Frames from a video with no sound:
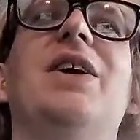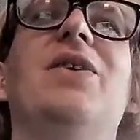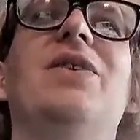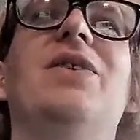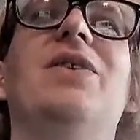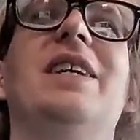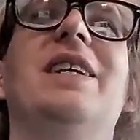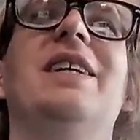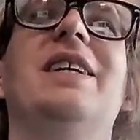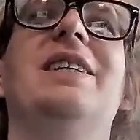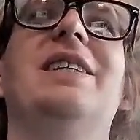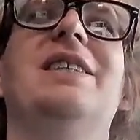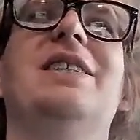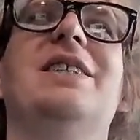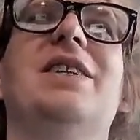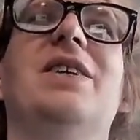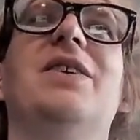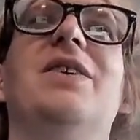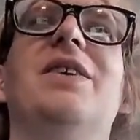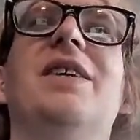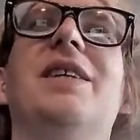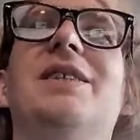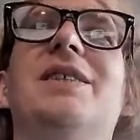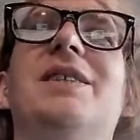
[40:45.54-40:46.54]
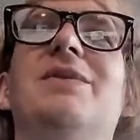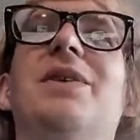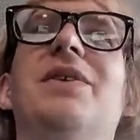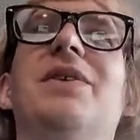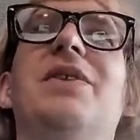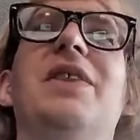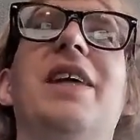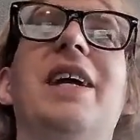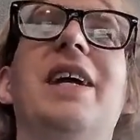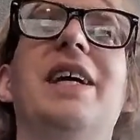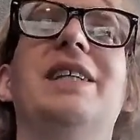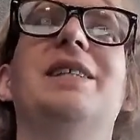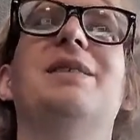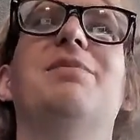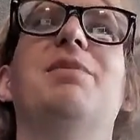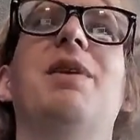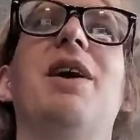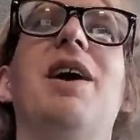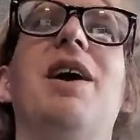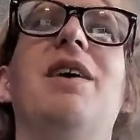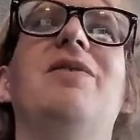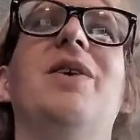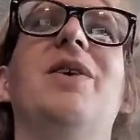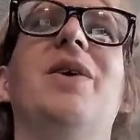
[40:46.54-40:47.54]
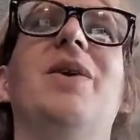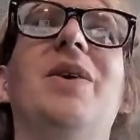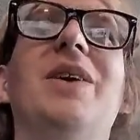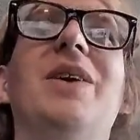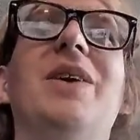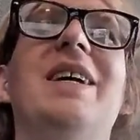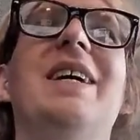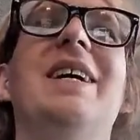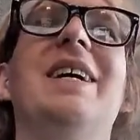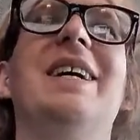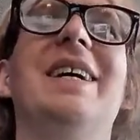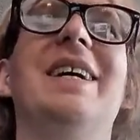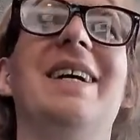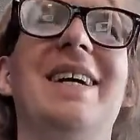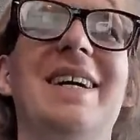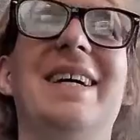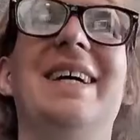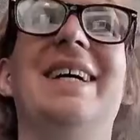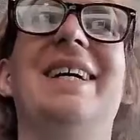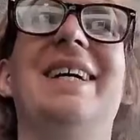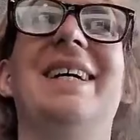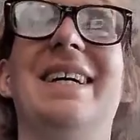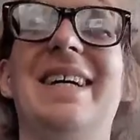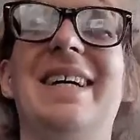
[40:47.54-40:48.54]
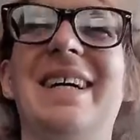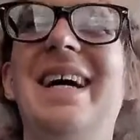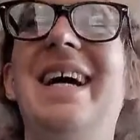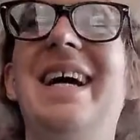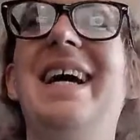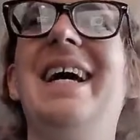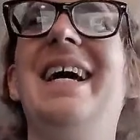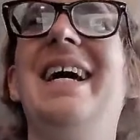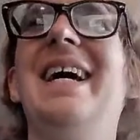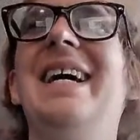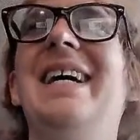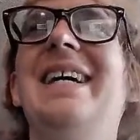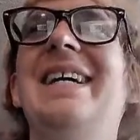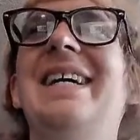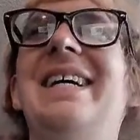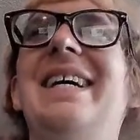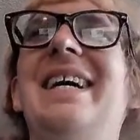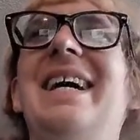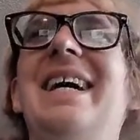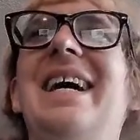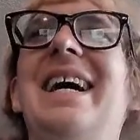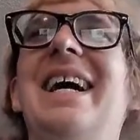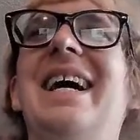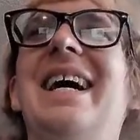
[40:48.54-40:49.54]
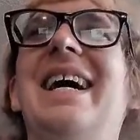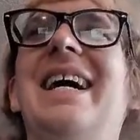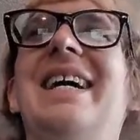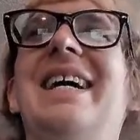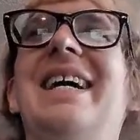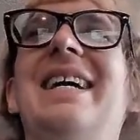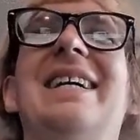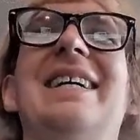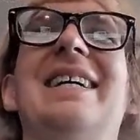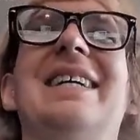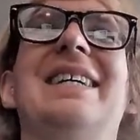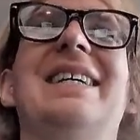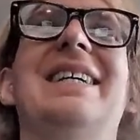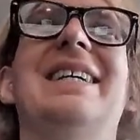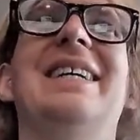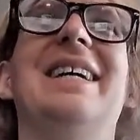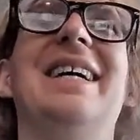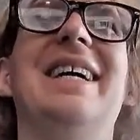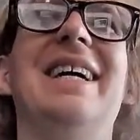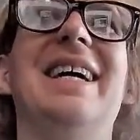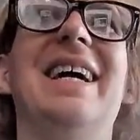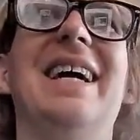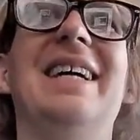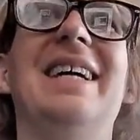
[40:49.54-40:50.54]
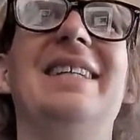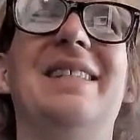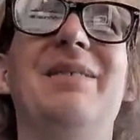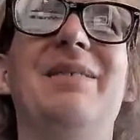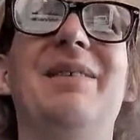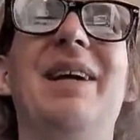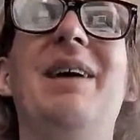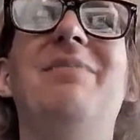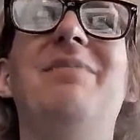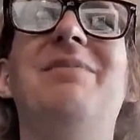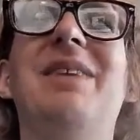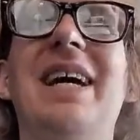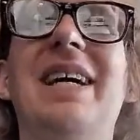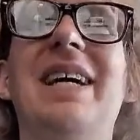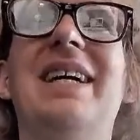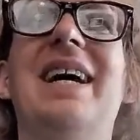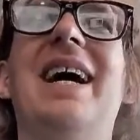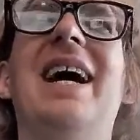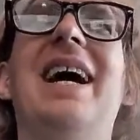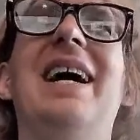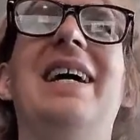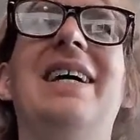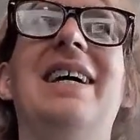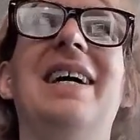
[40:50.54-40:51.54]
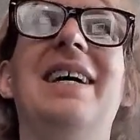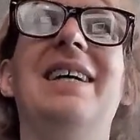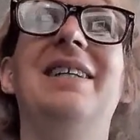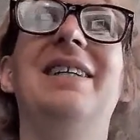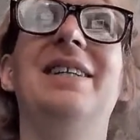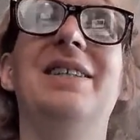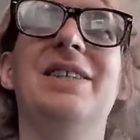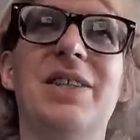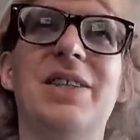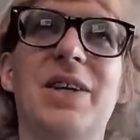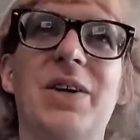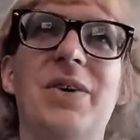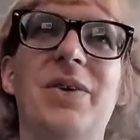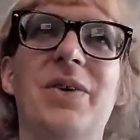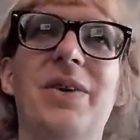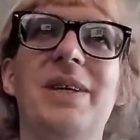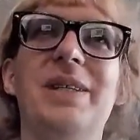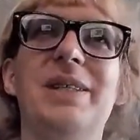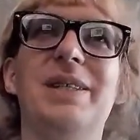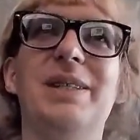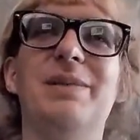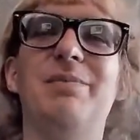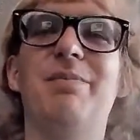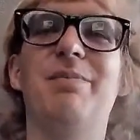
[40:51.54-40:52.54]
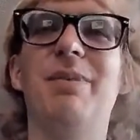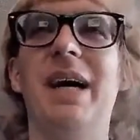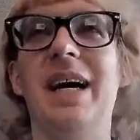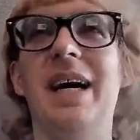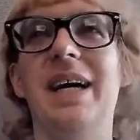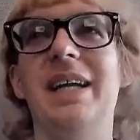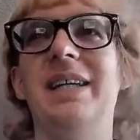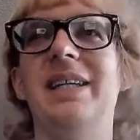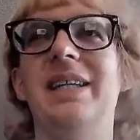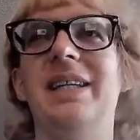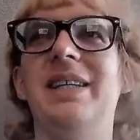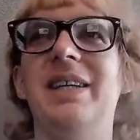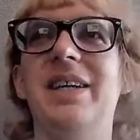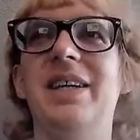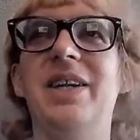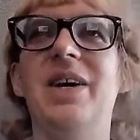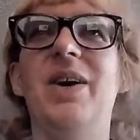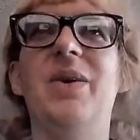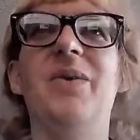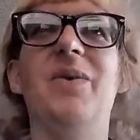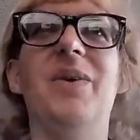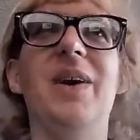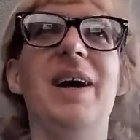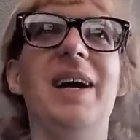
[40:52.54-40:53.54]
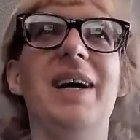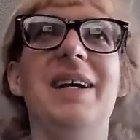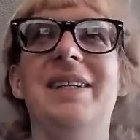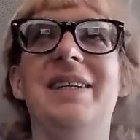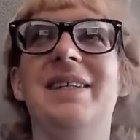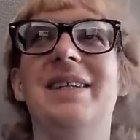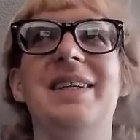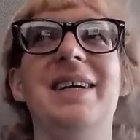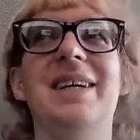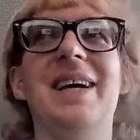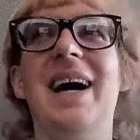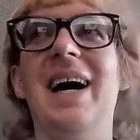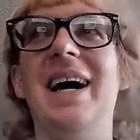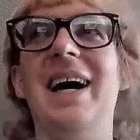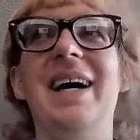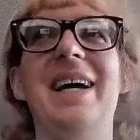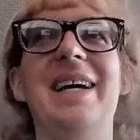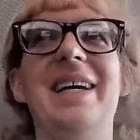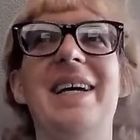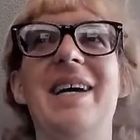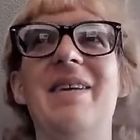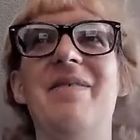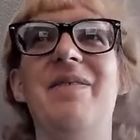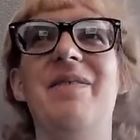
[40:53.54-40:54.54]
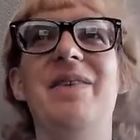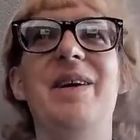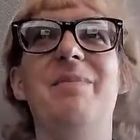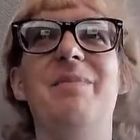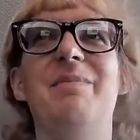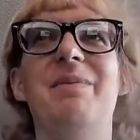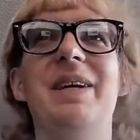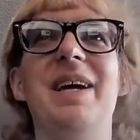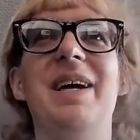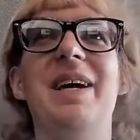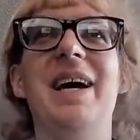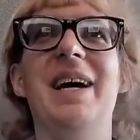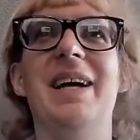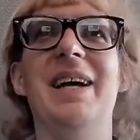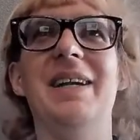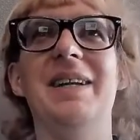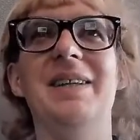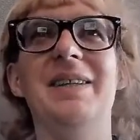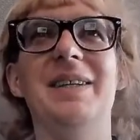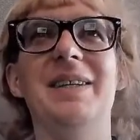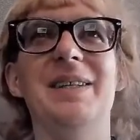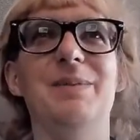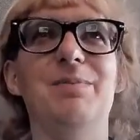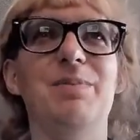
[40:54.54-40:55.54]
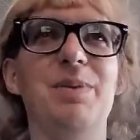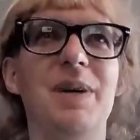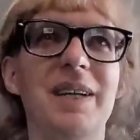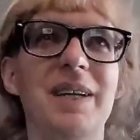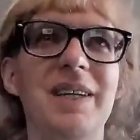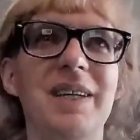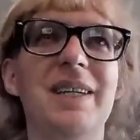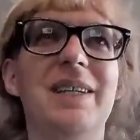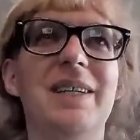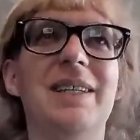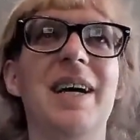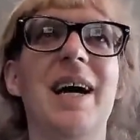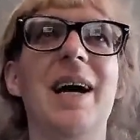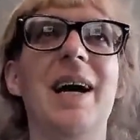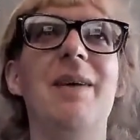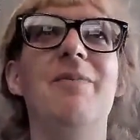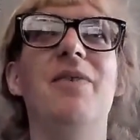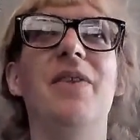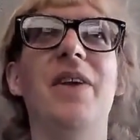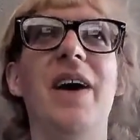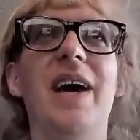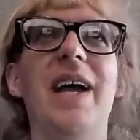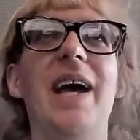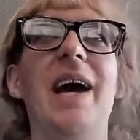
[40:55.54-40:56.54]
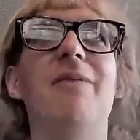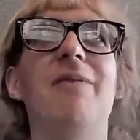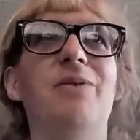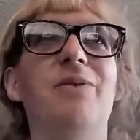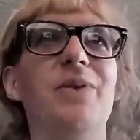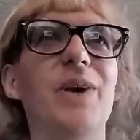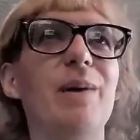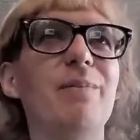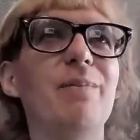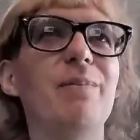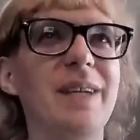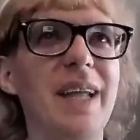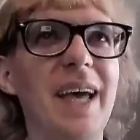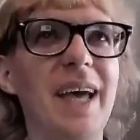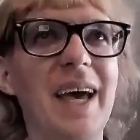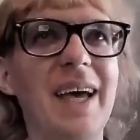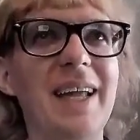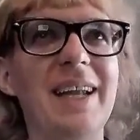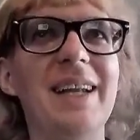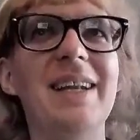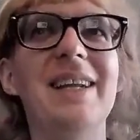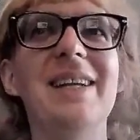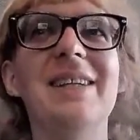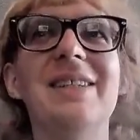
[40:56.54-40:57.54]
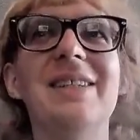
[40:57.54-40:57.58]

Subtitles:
Don't get discouraged. Well, thanks, Pafo. Yeah. Sometimes I get discouraged, but you know what? I ain't giving up yet. There's plenty of time for that after I'm dead.